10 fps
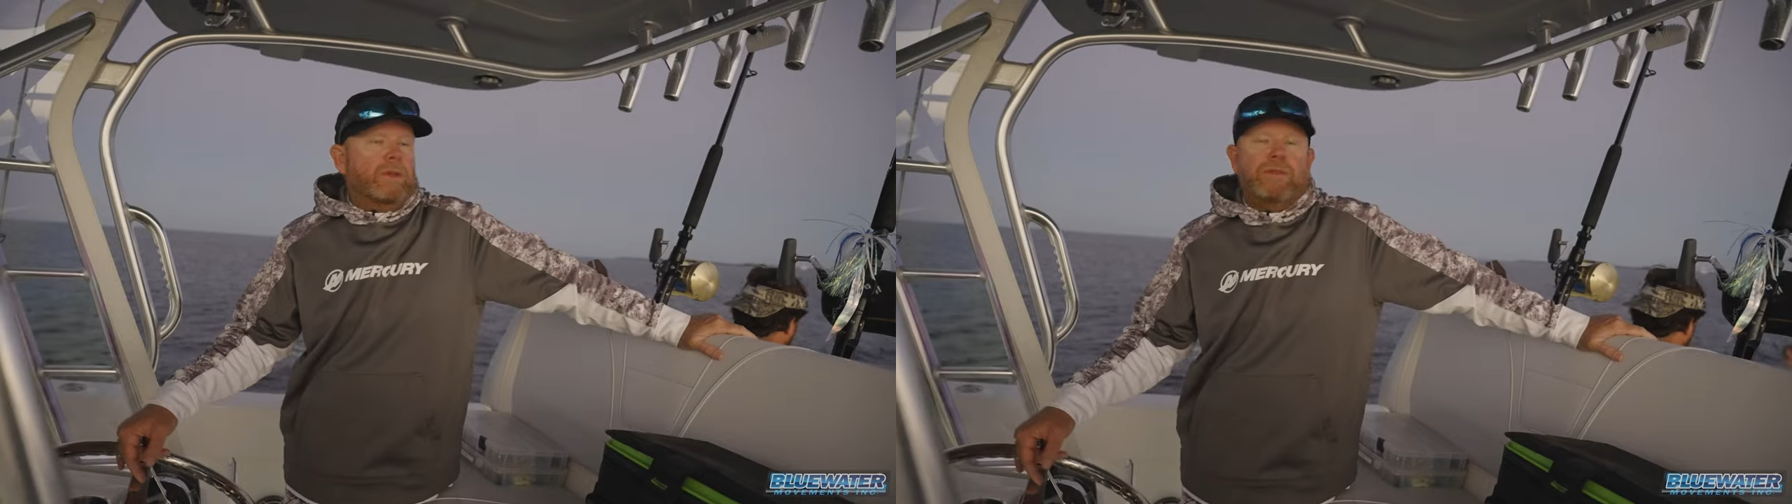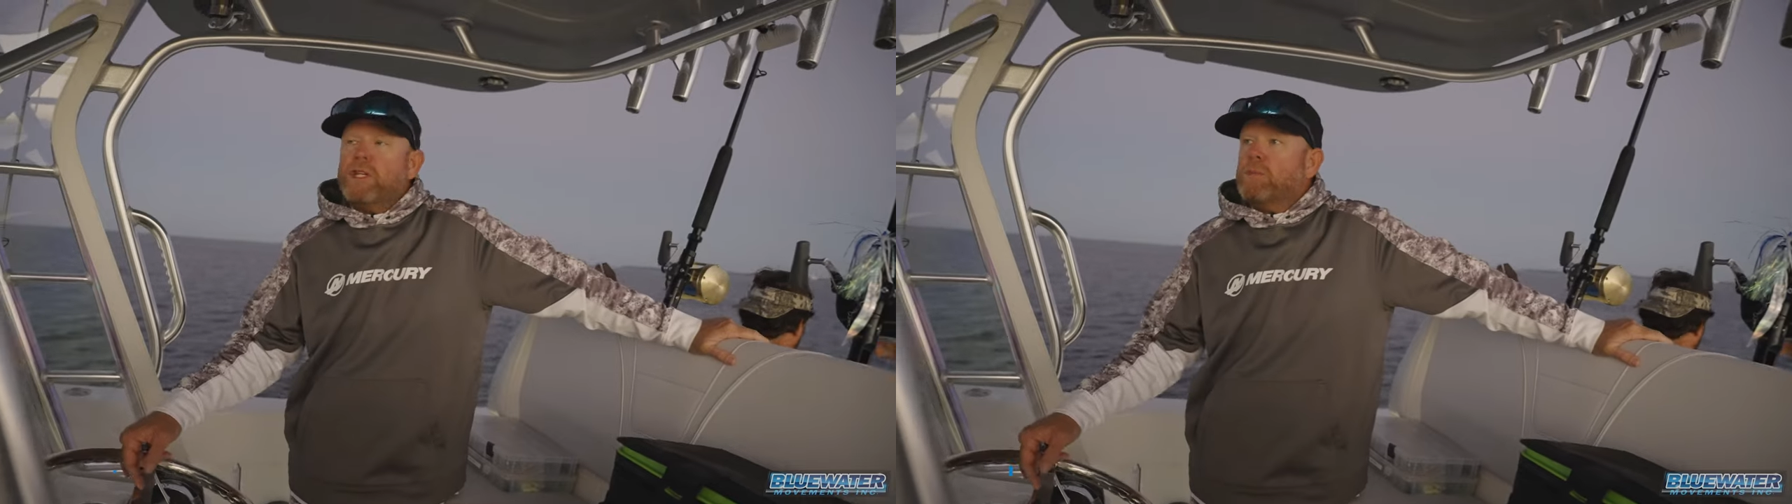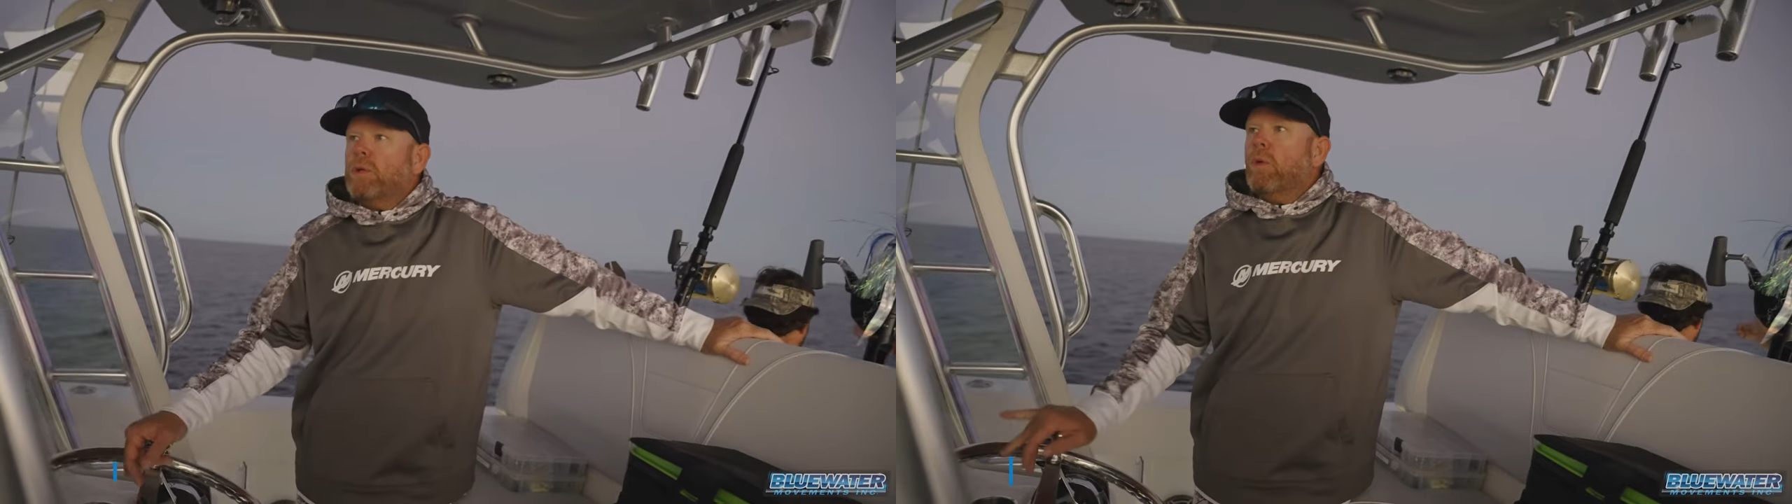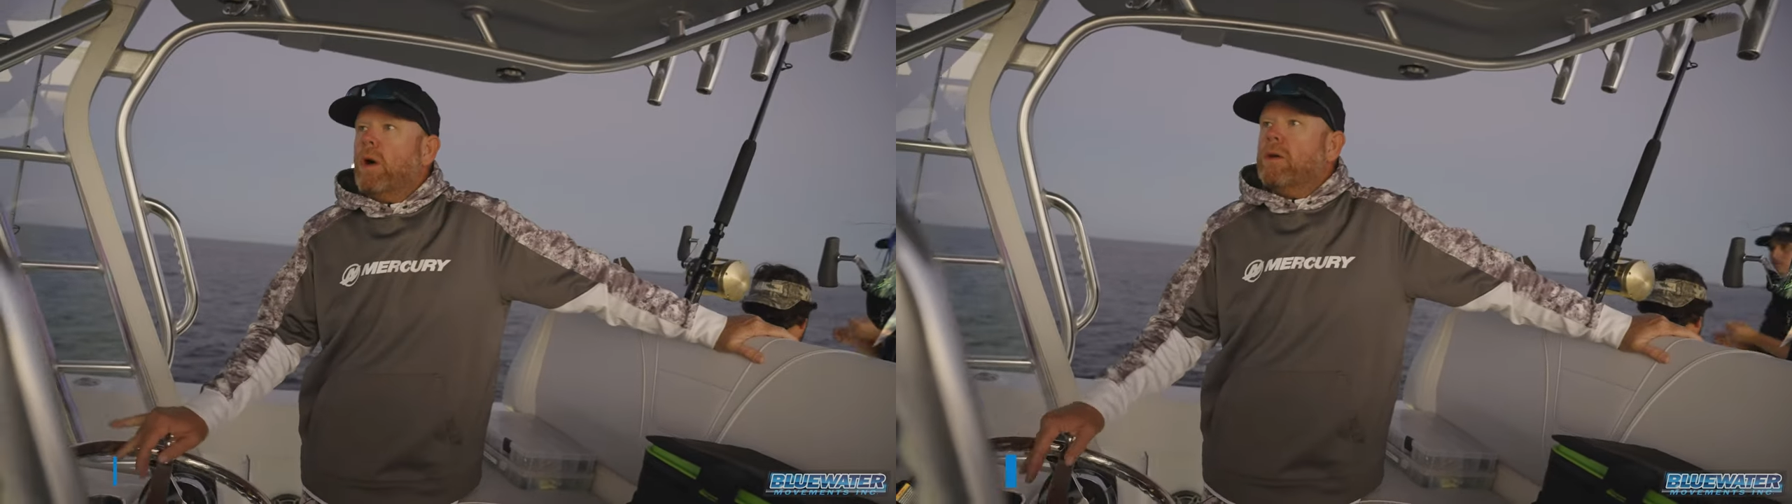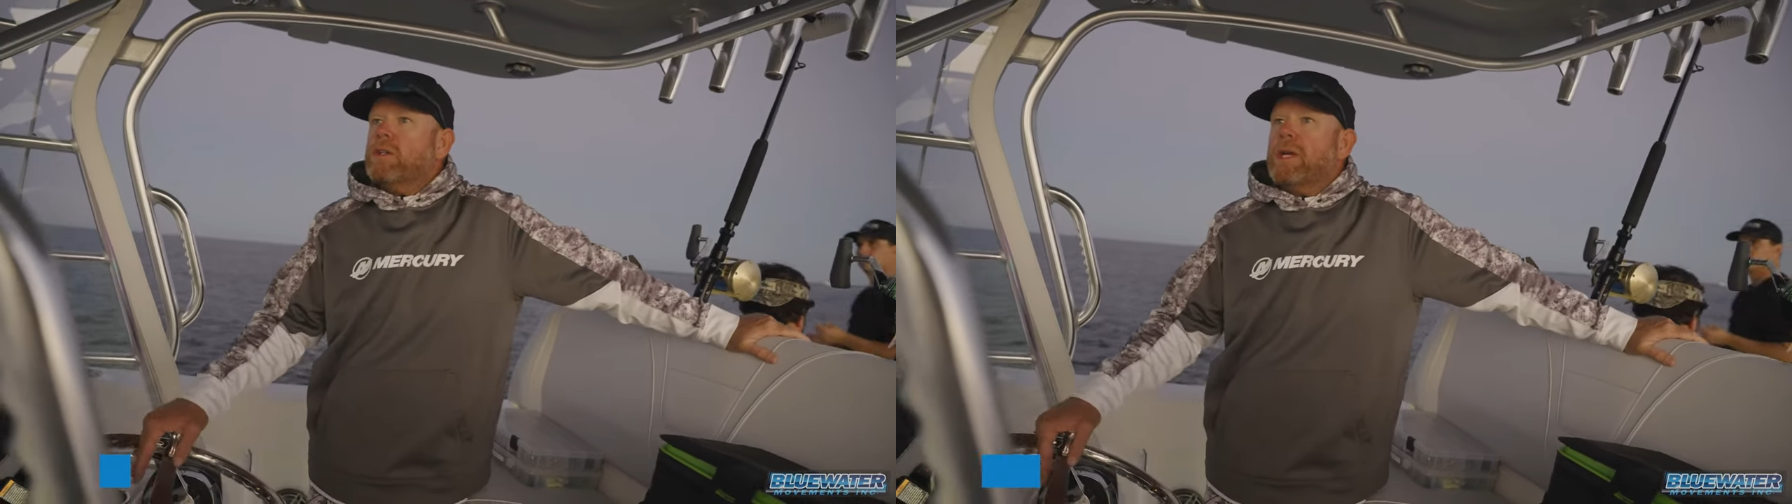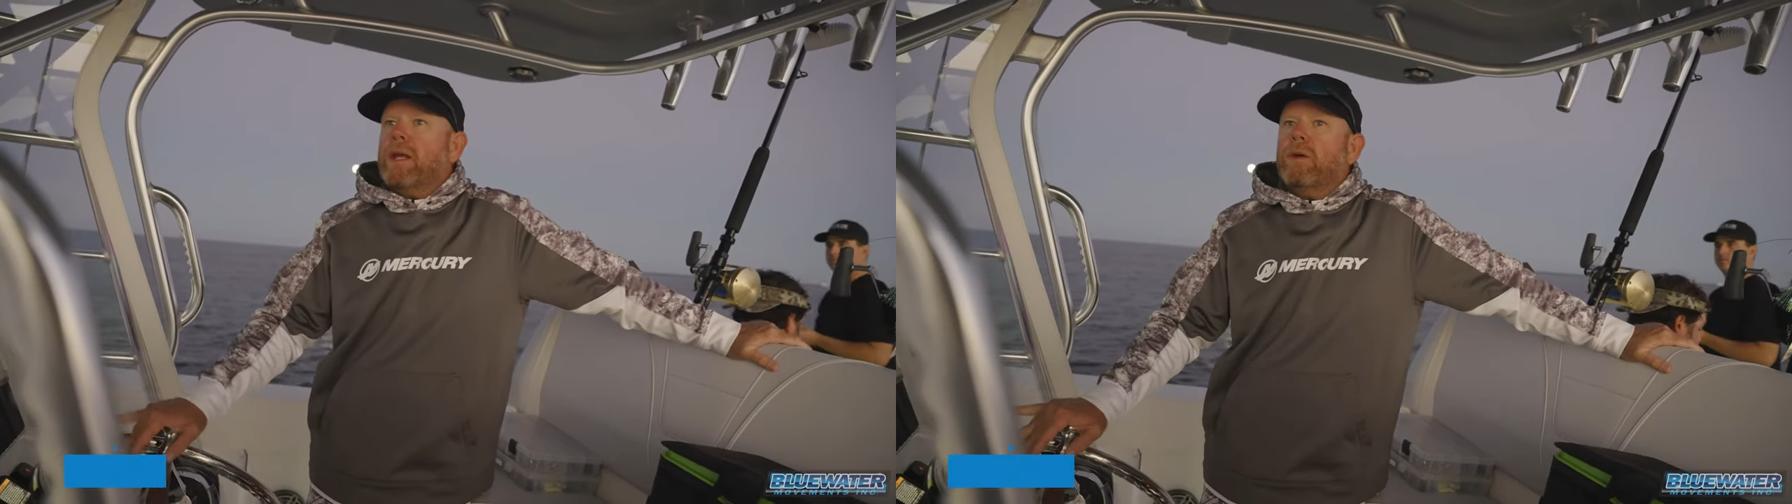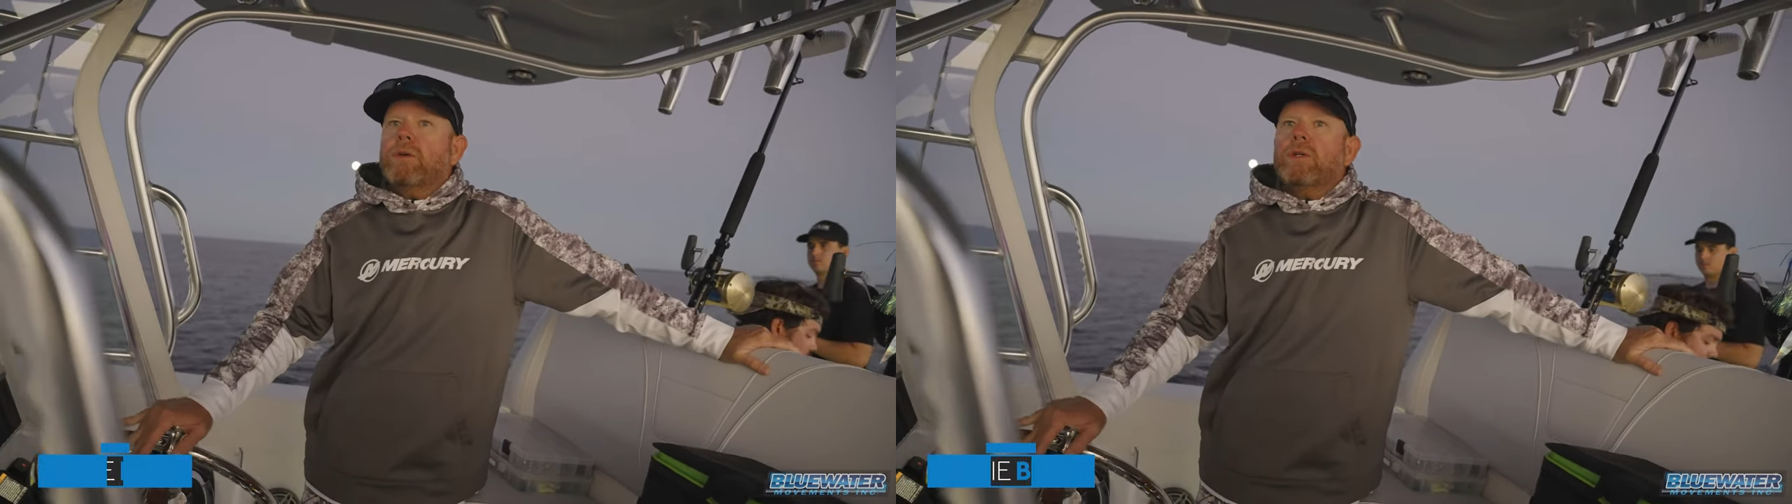the Fish Blue Water Channel.